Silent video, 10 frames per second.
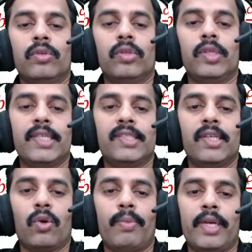
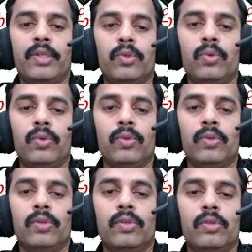a0 by 2
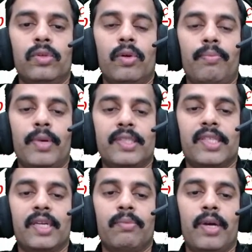plus
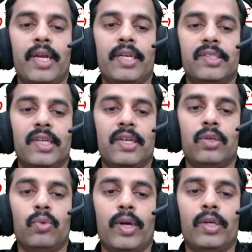sigma n is equal
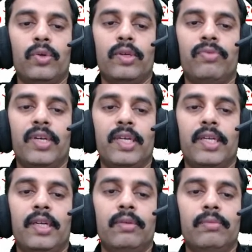to 1 to
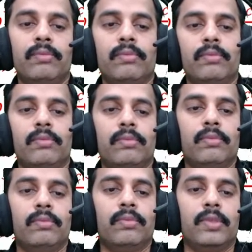infinity
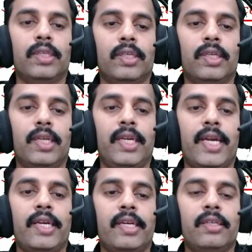
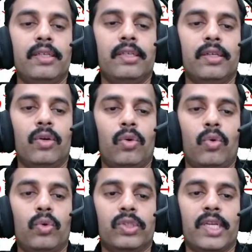an
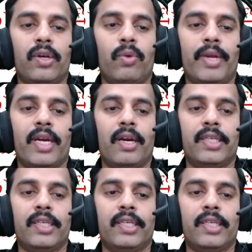cos n omega